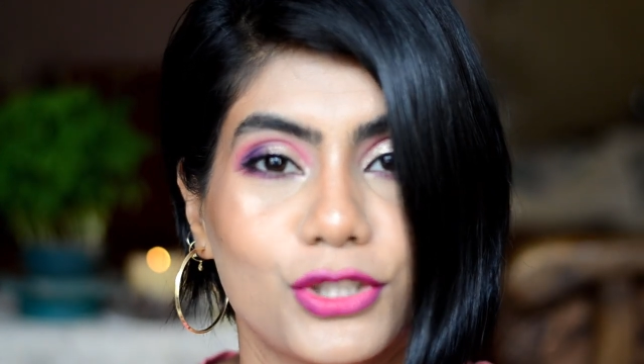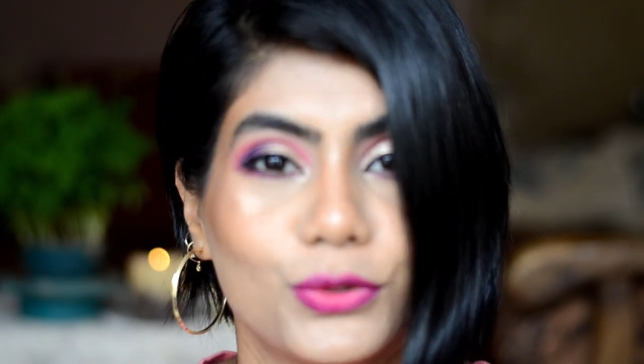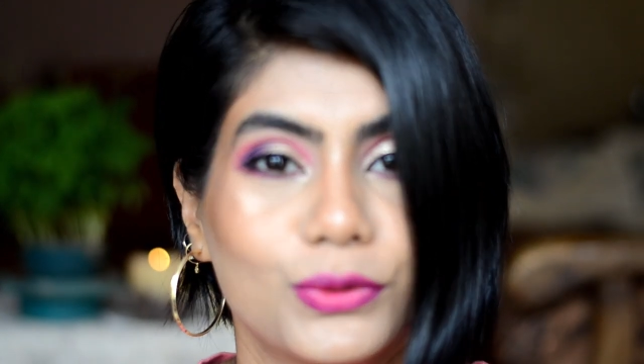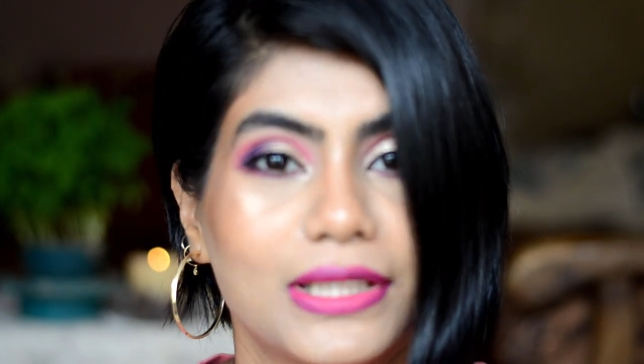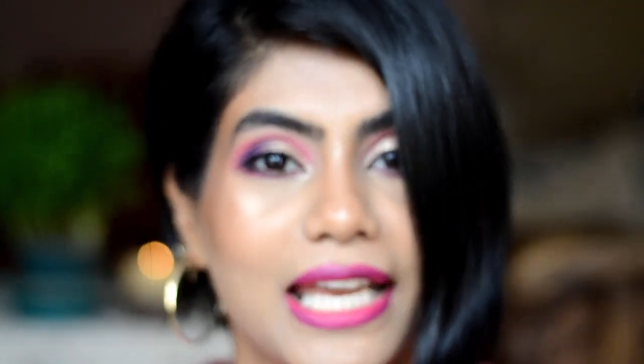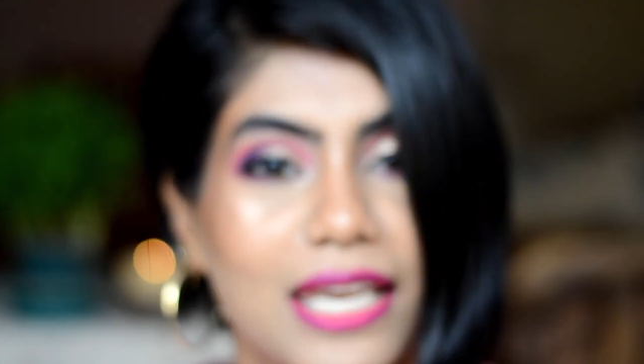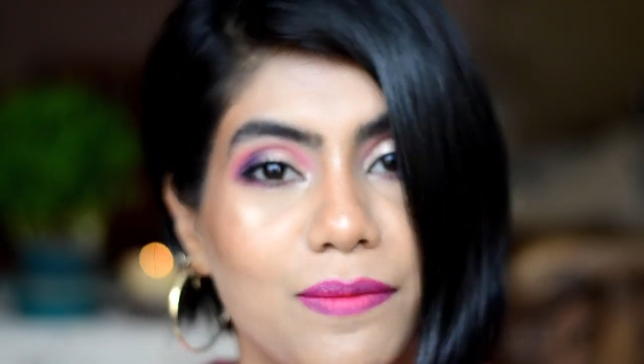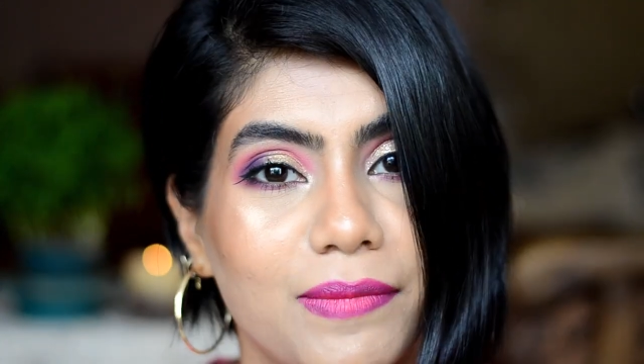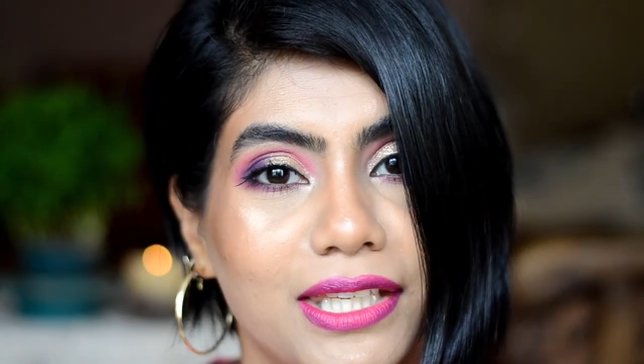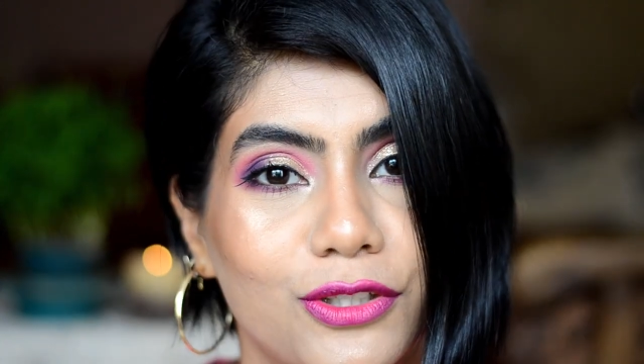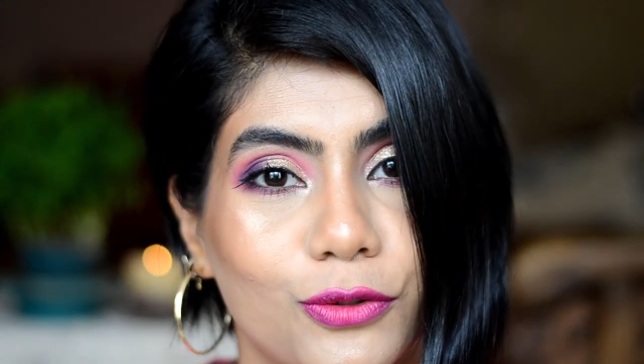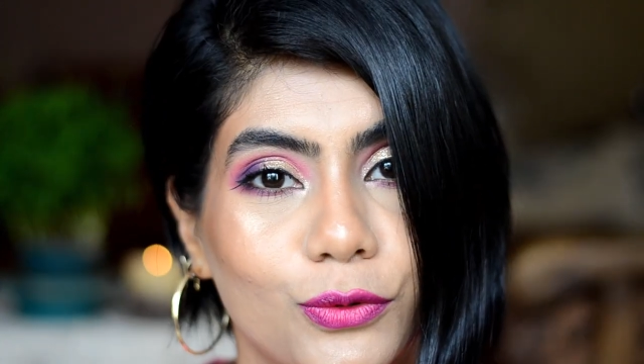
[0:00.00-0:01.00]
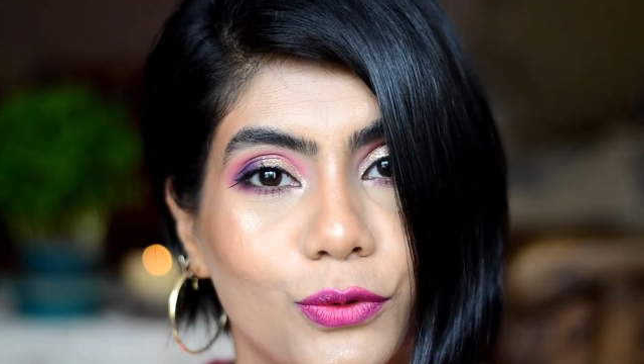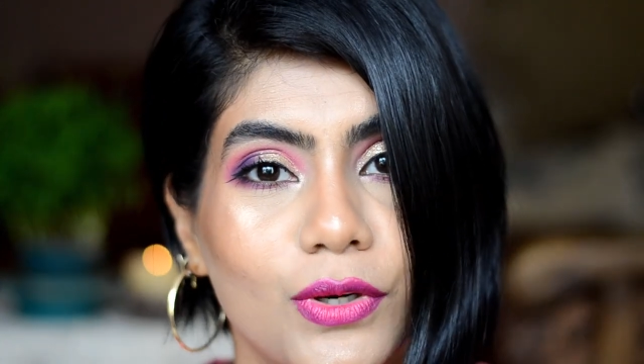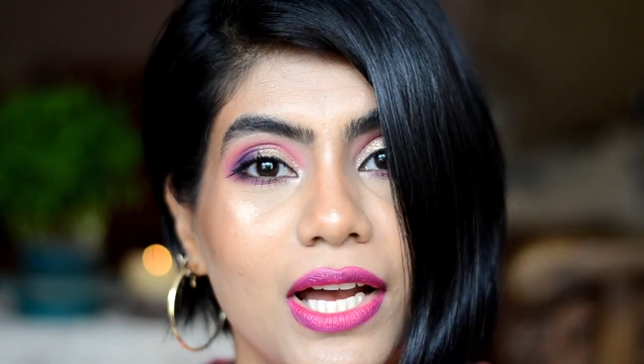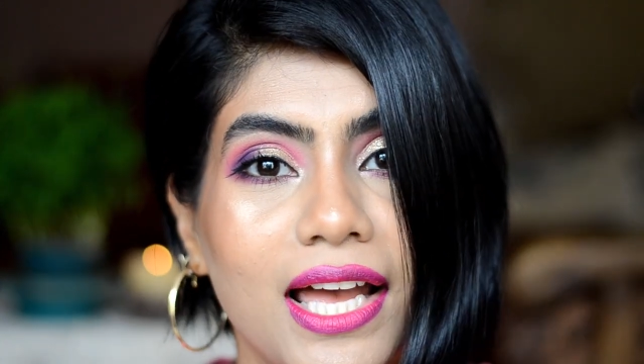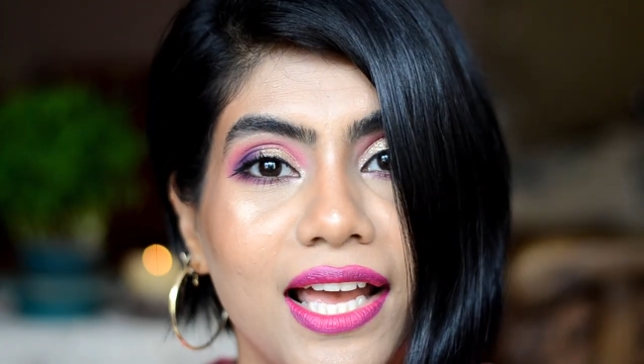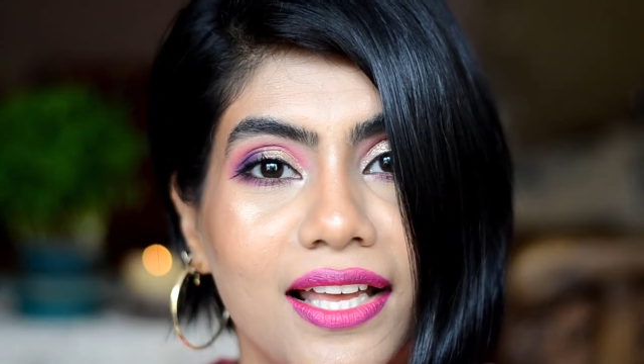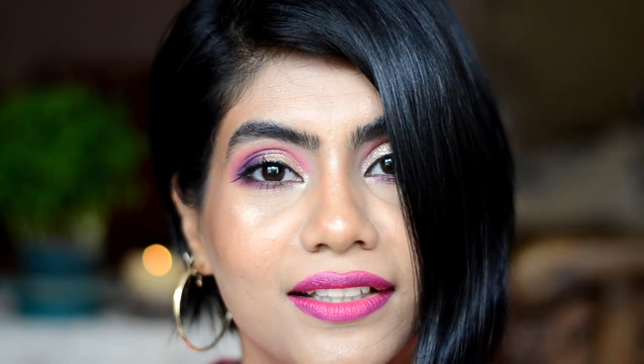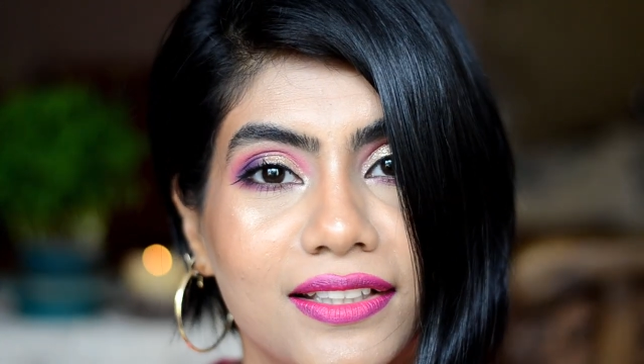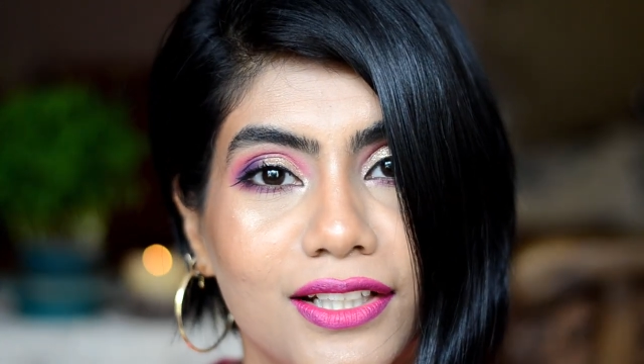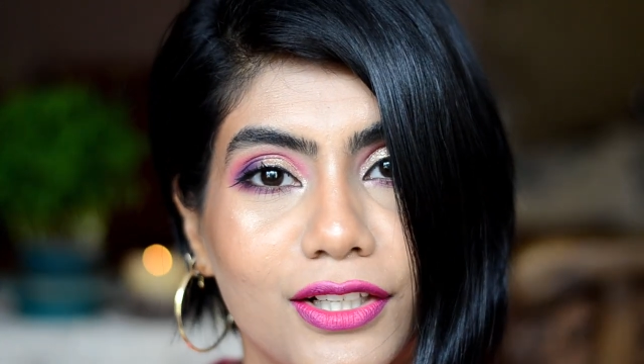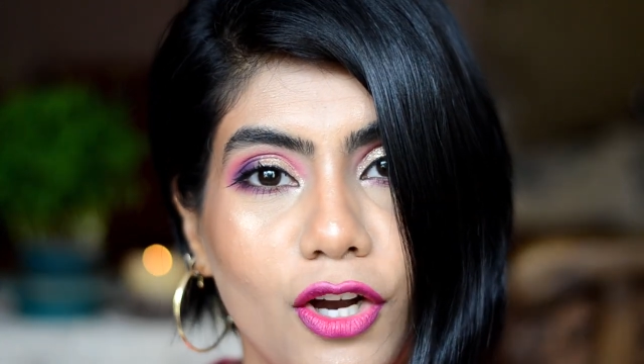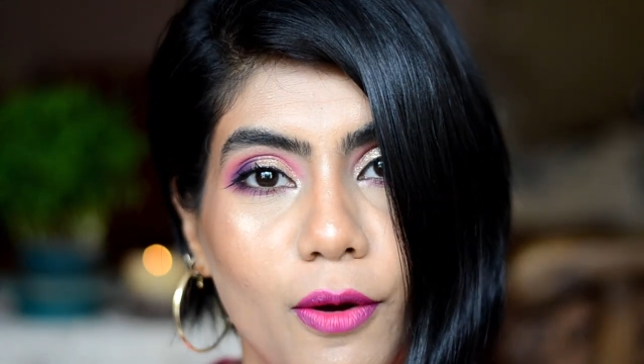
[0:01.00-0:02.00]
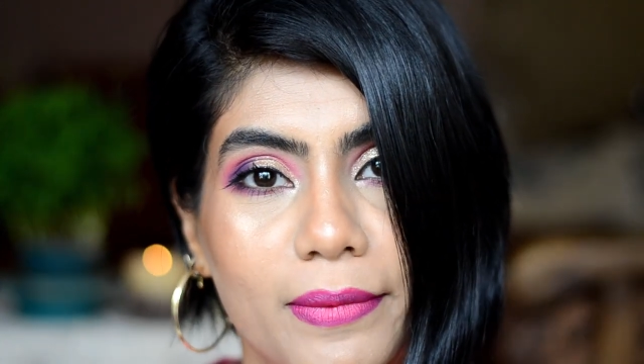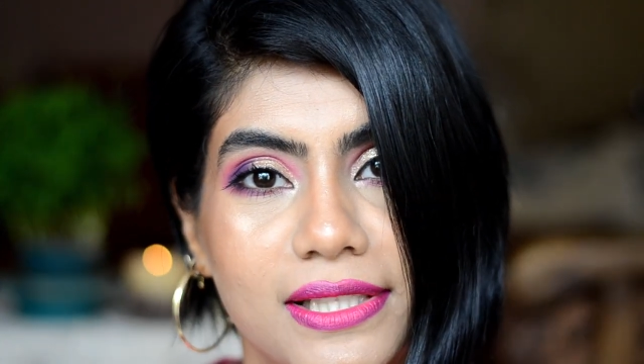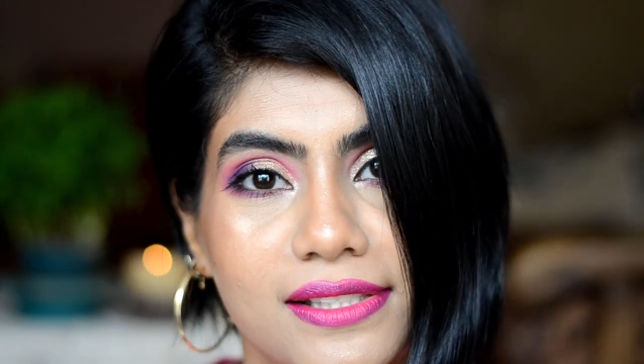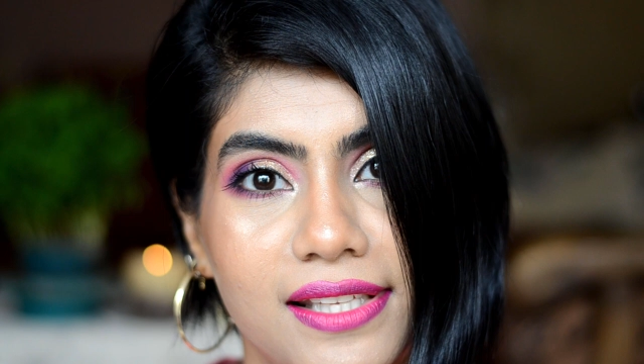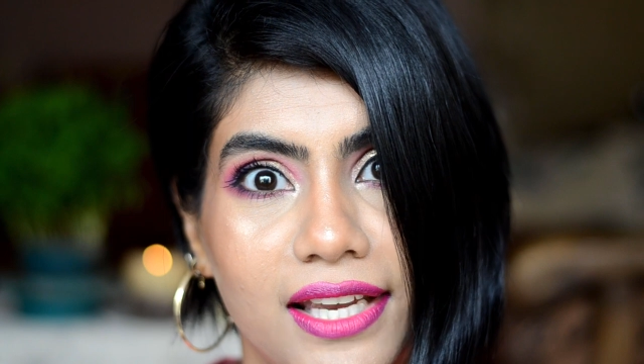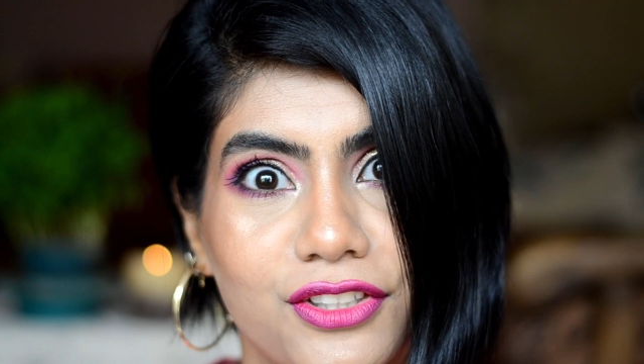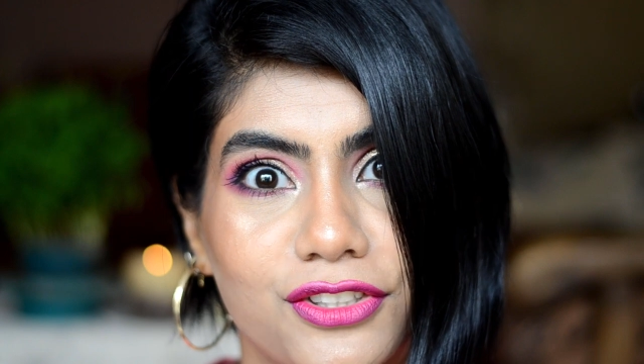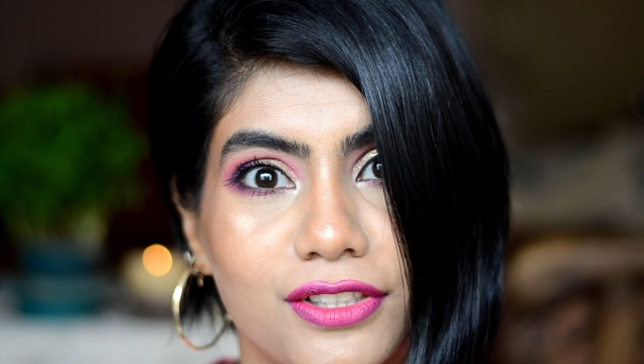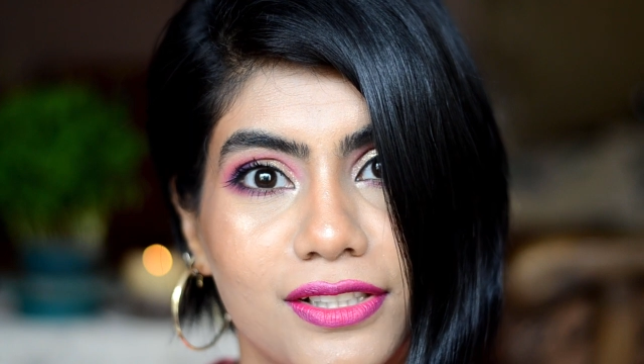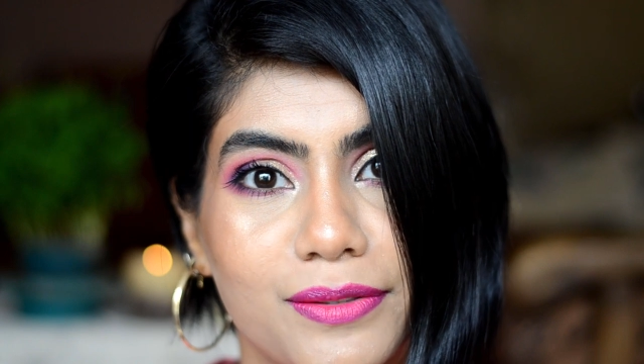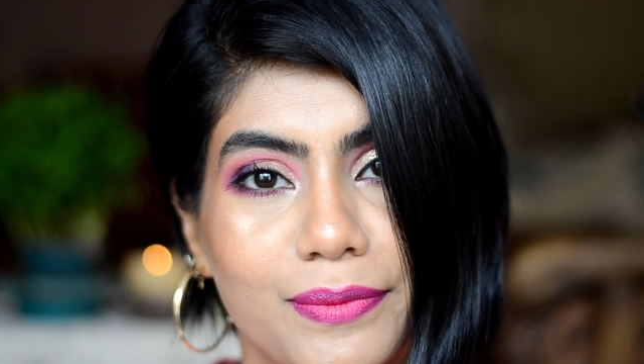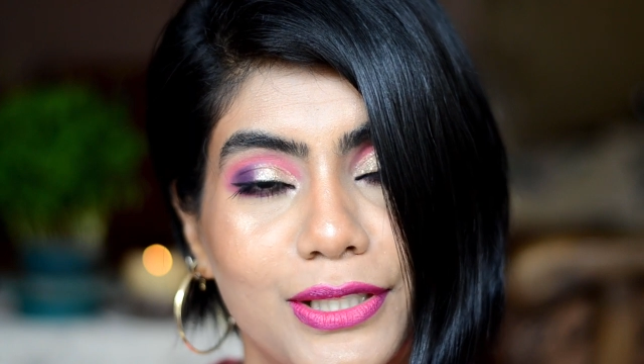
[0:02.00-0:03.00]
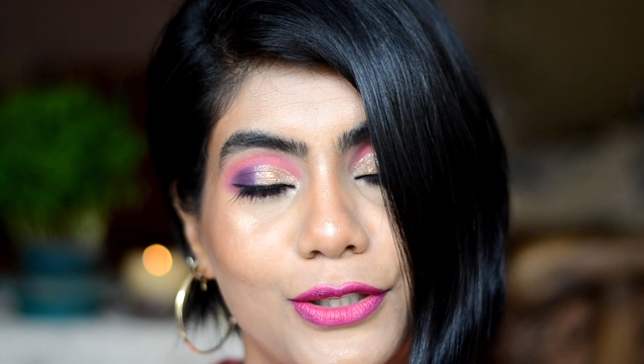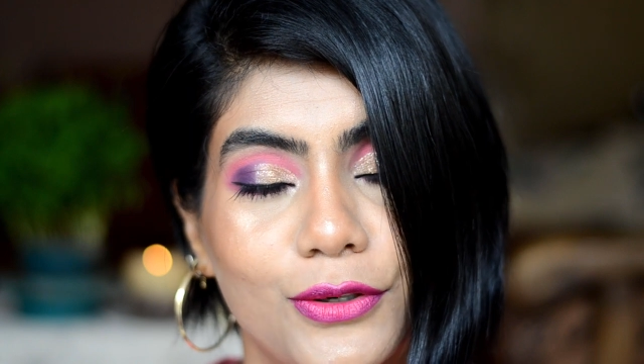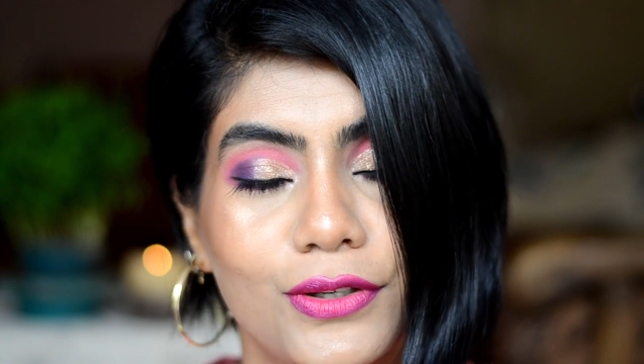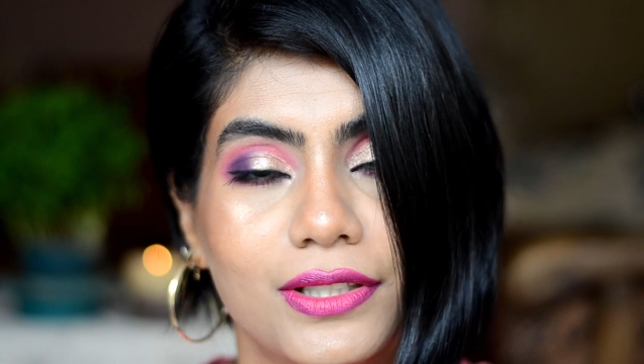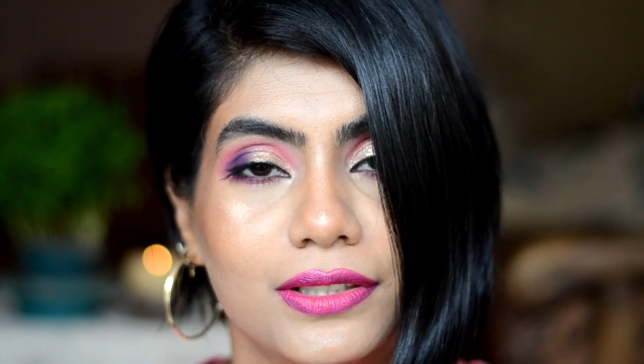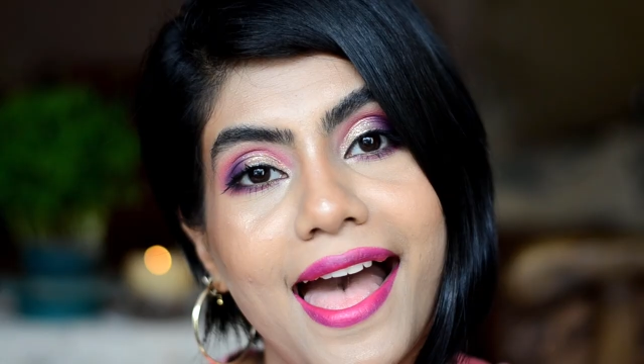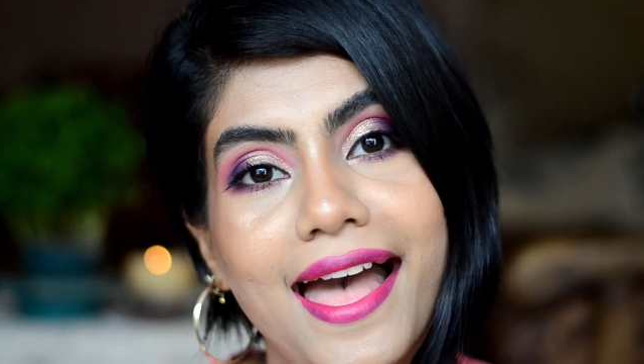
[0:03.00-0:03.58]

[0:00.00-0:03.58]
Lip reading: do let me know in the comment sections below.